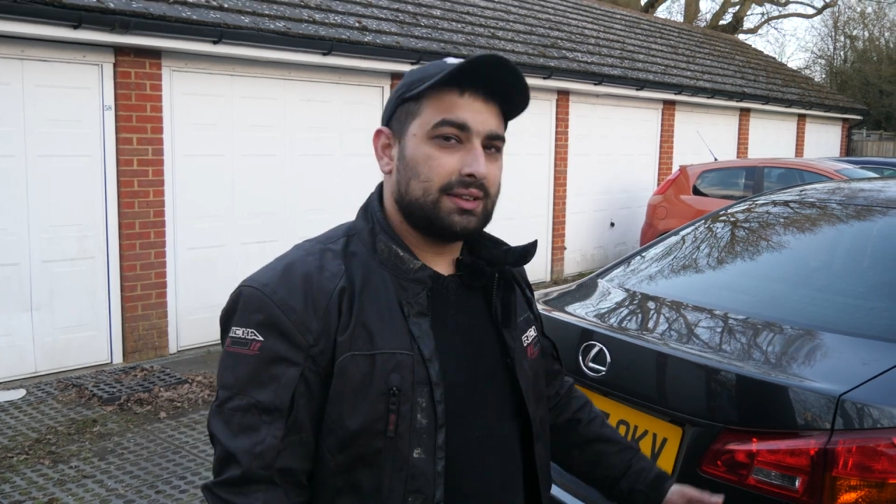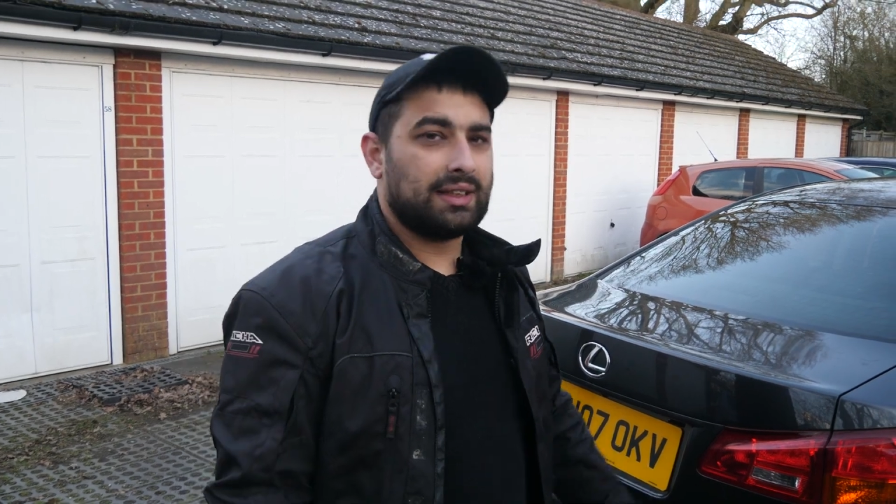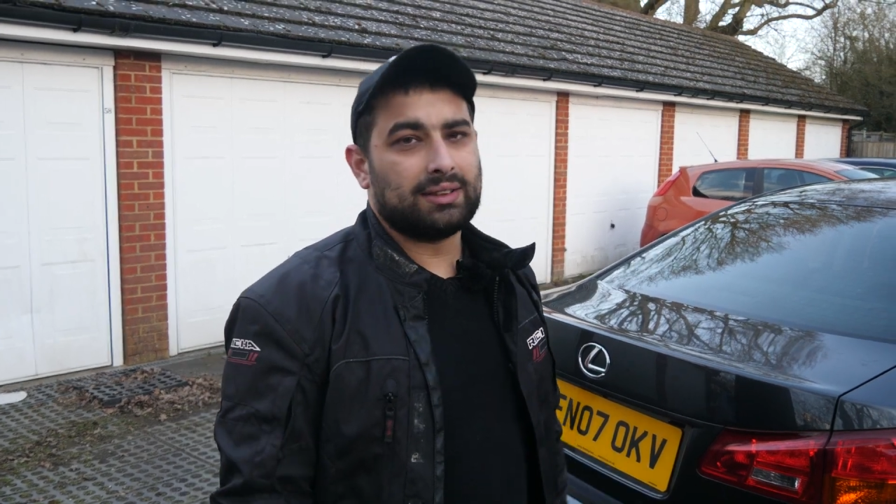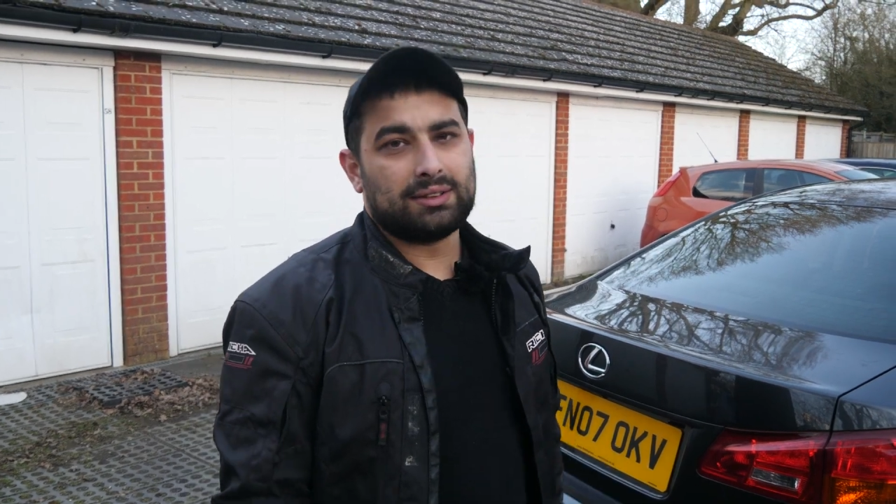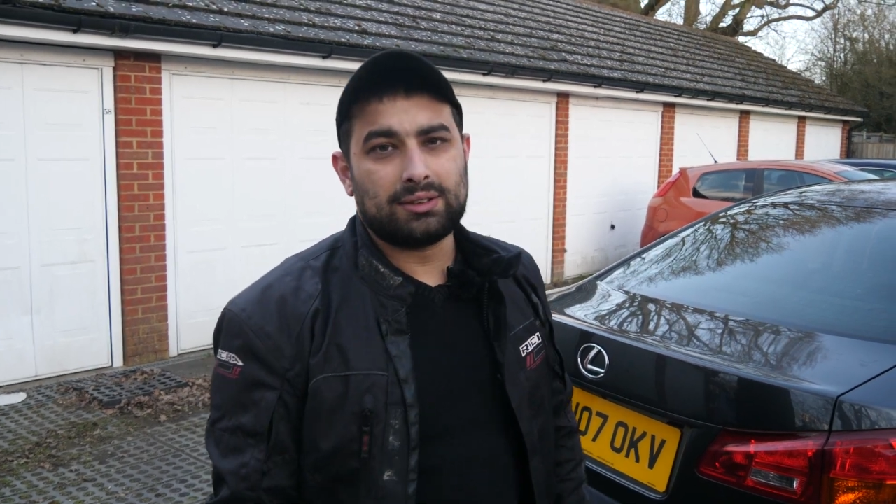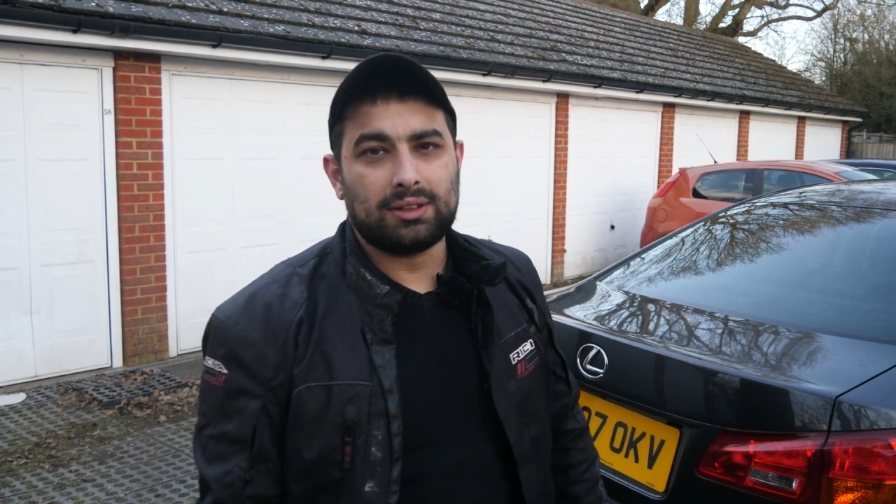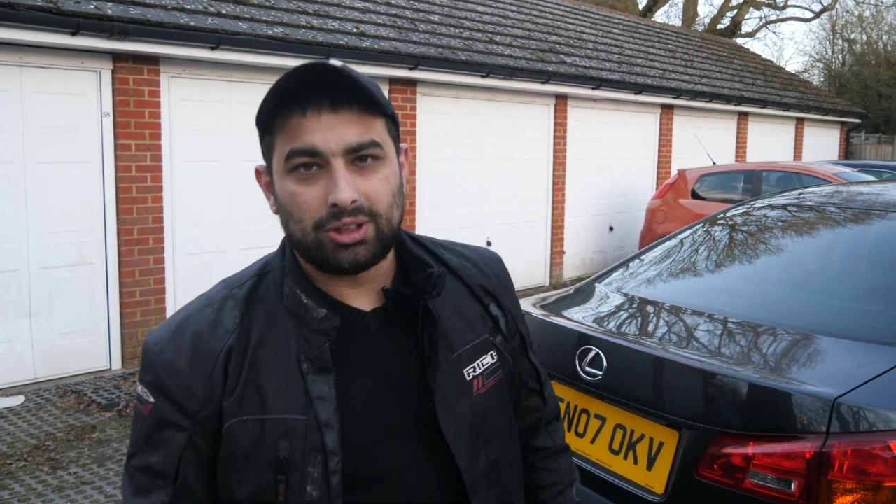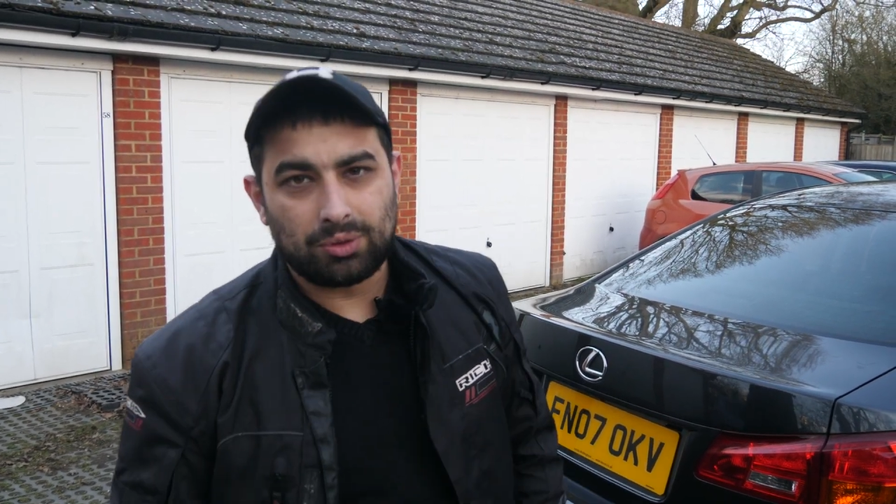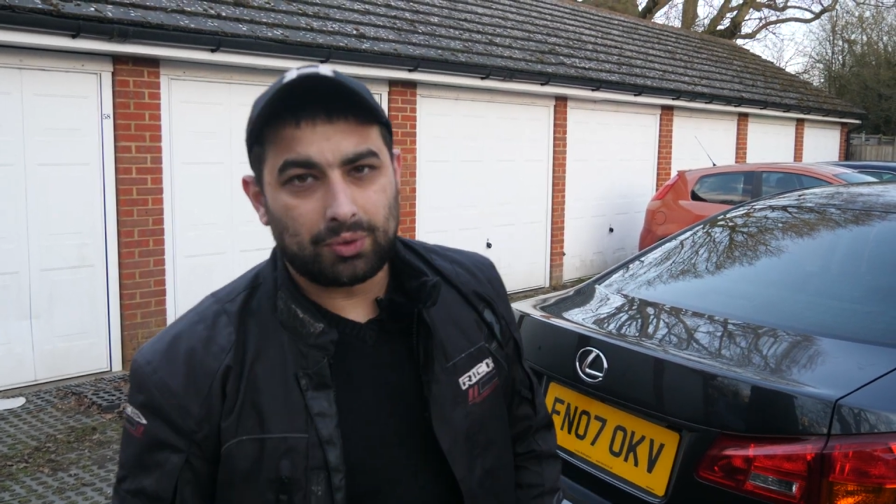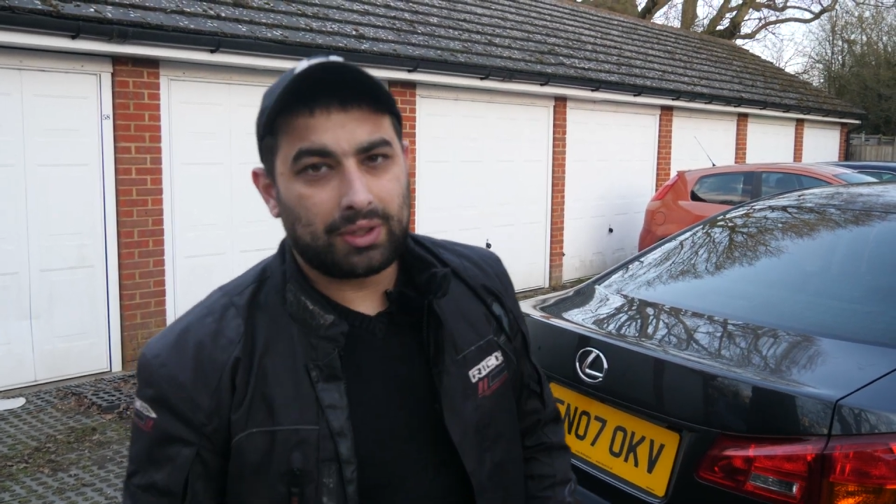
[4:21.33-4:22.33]
then
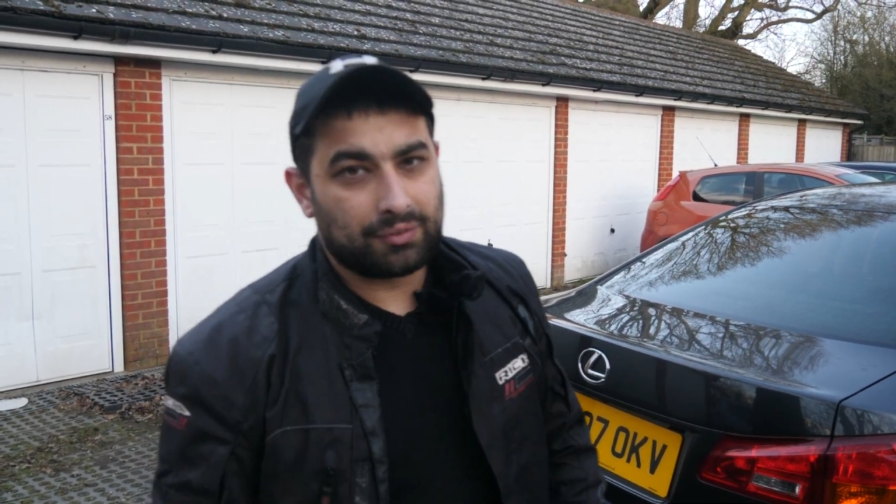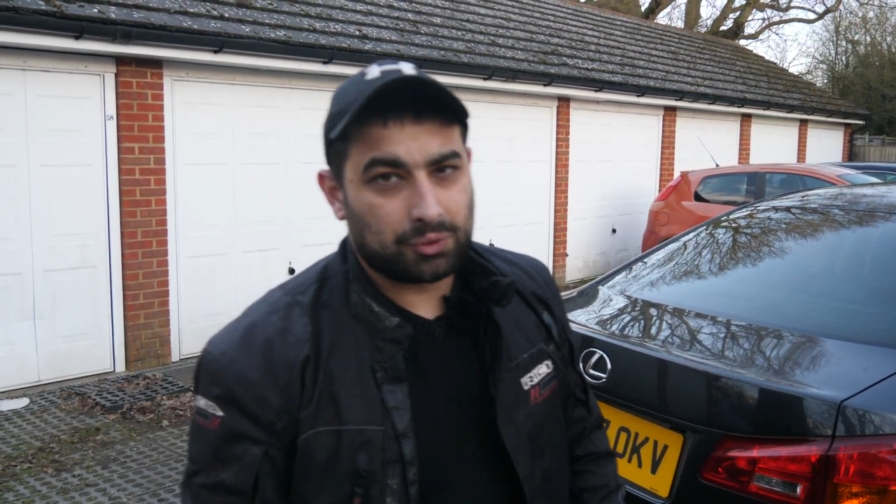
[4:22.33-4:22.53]
you won't have